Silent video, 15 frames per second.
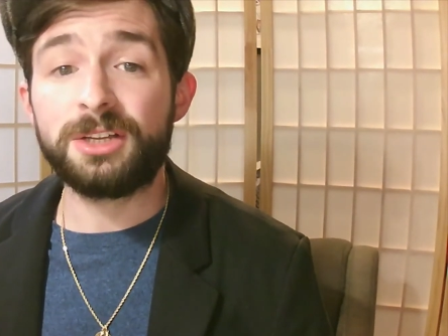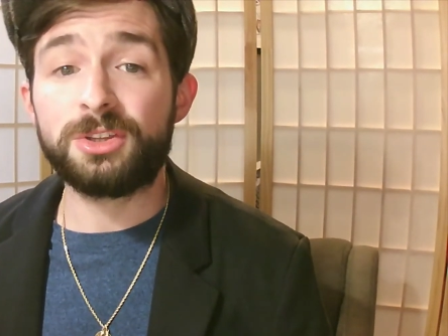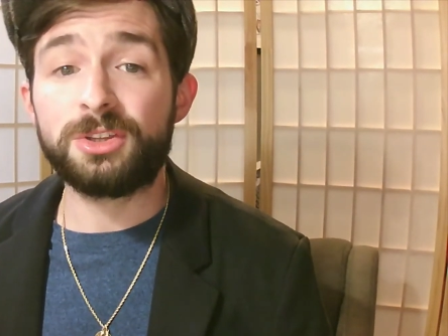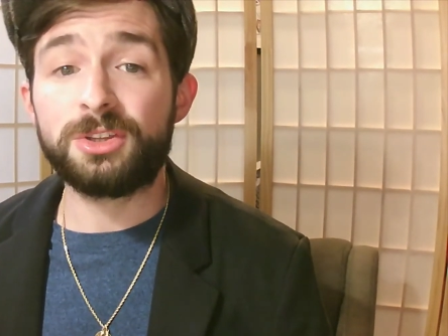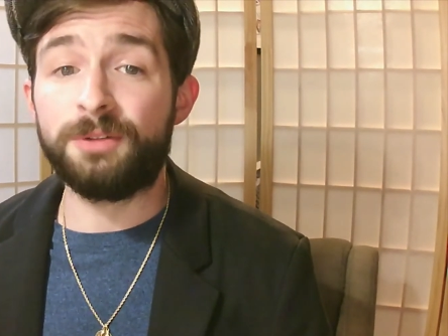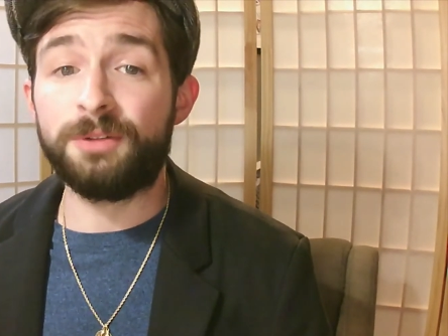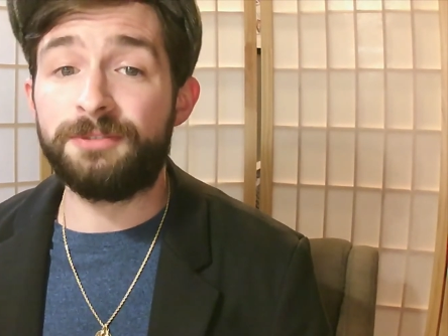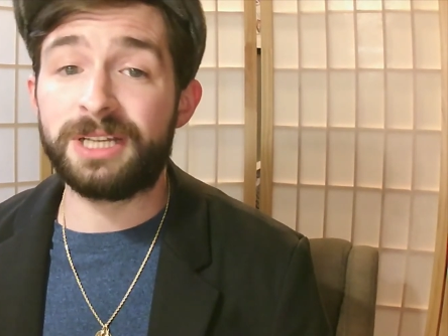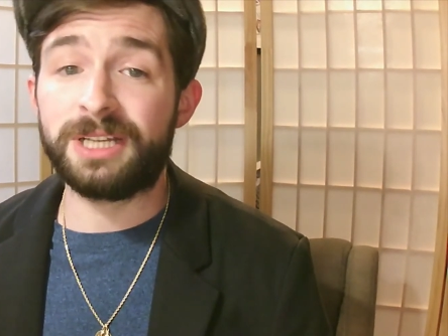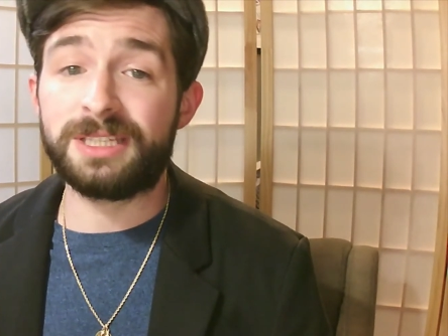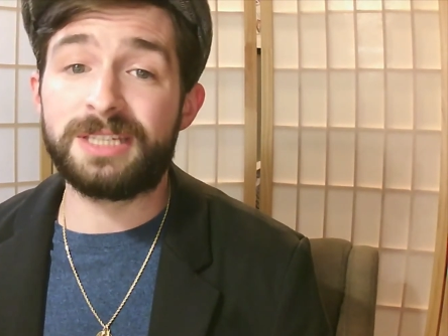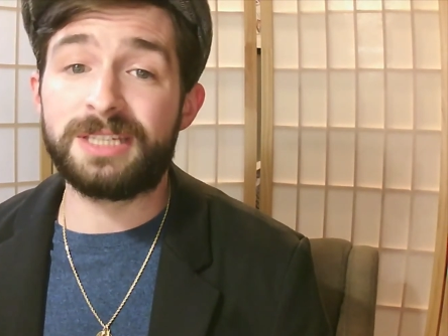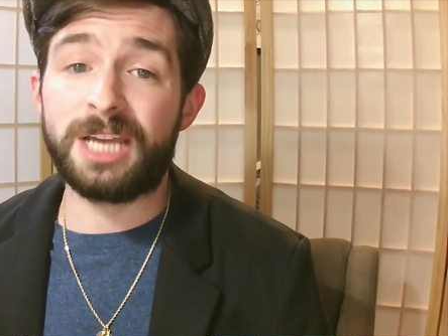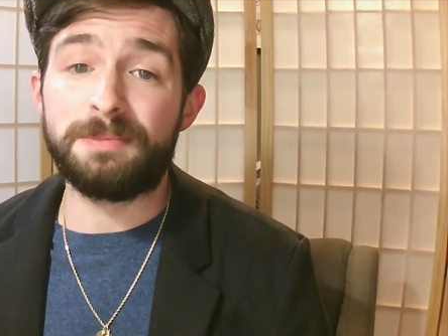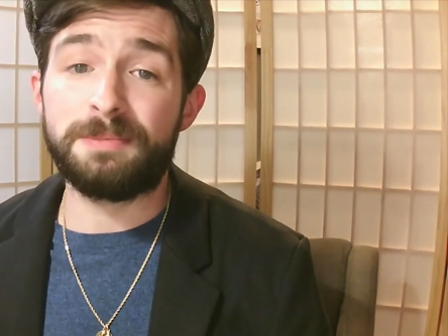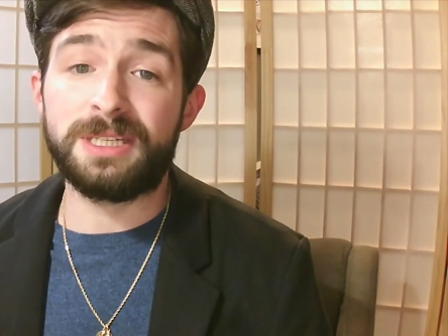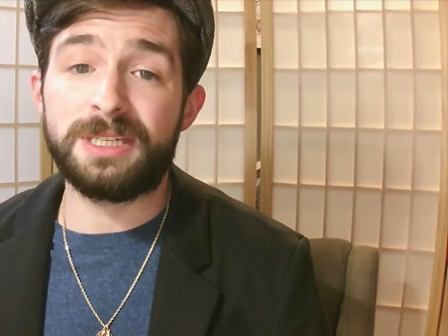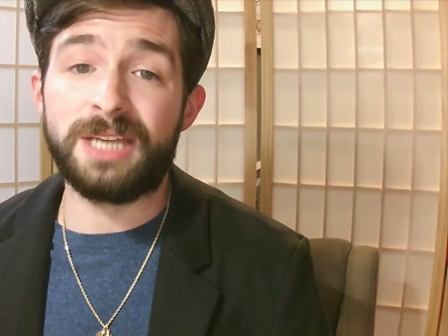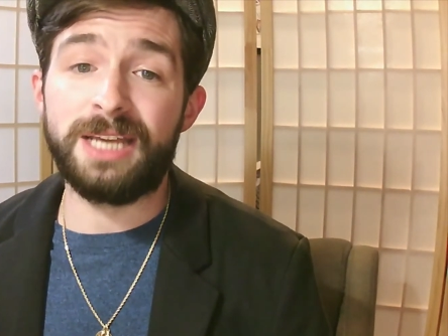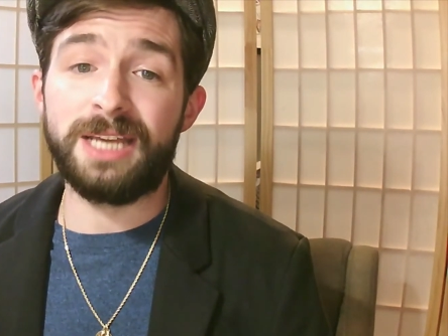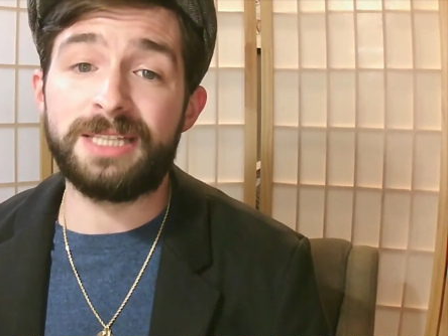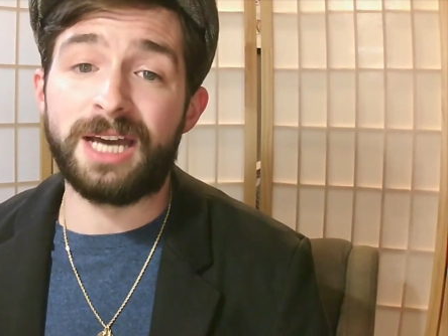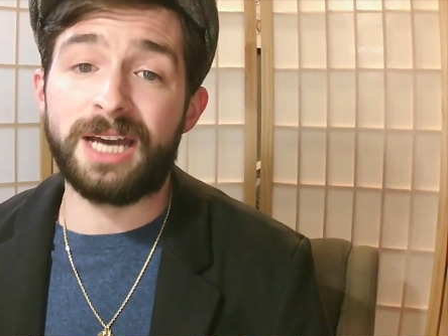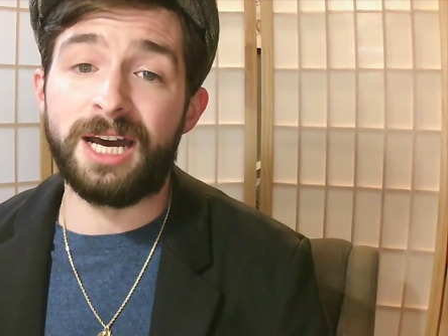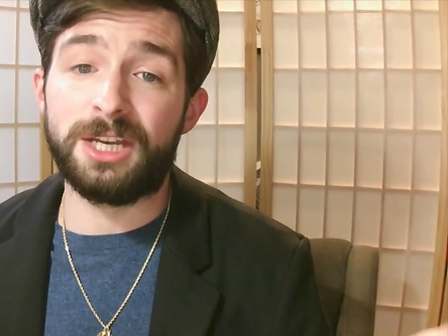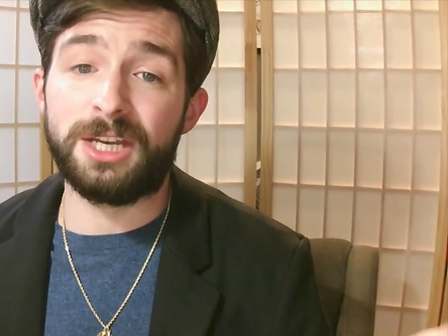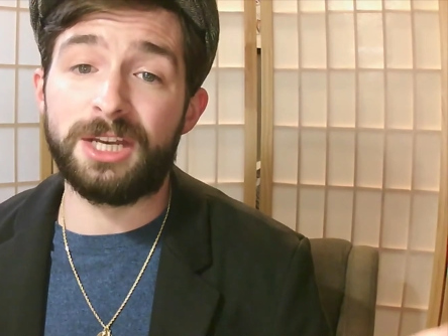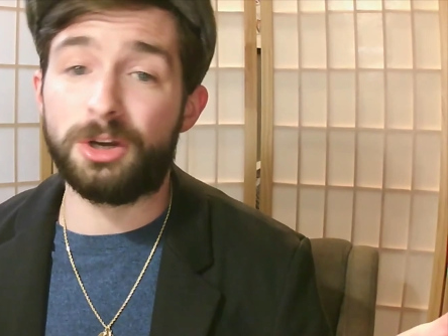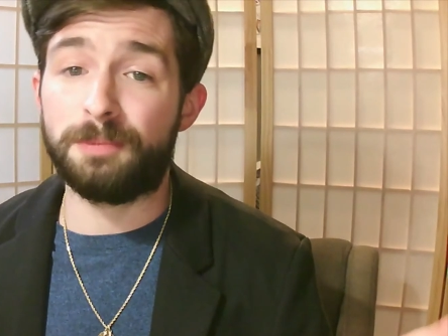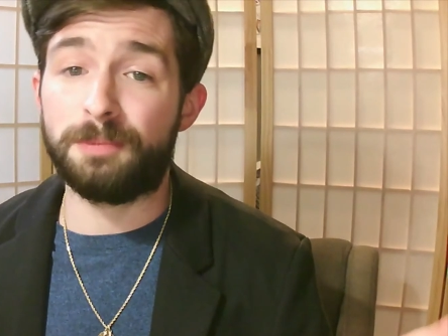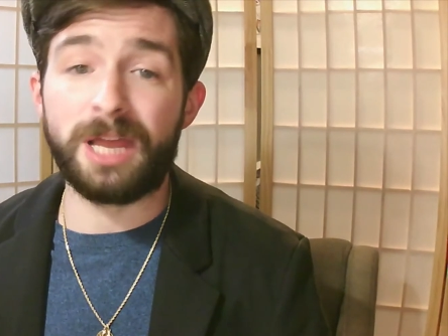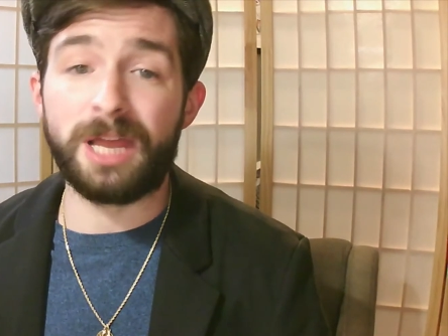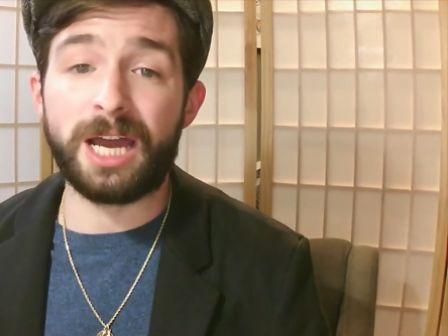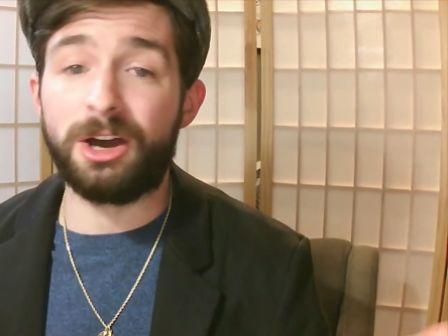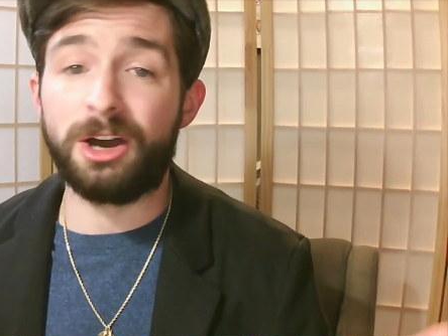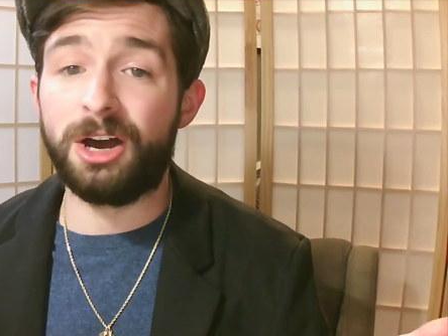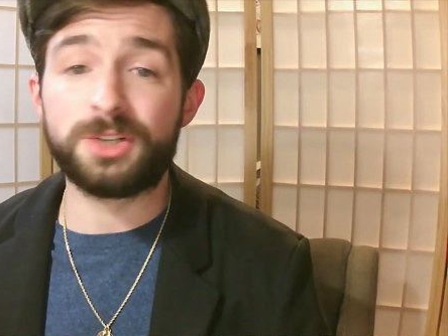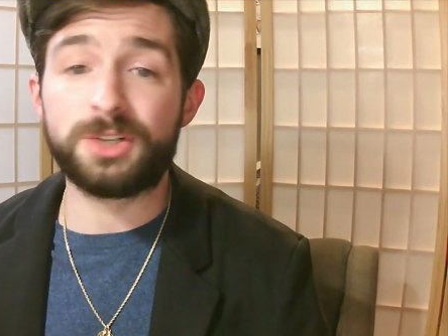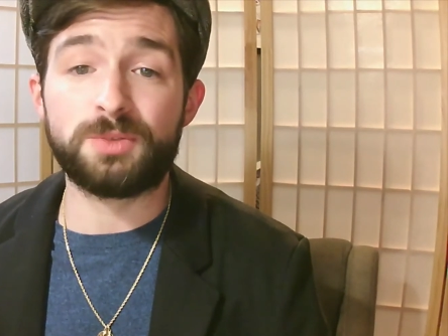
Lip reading: Don't forget to stay up to date on your Blackhawks,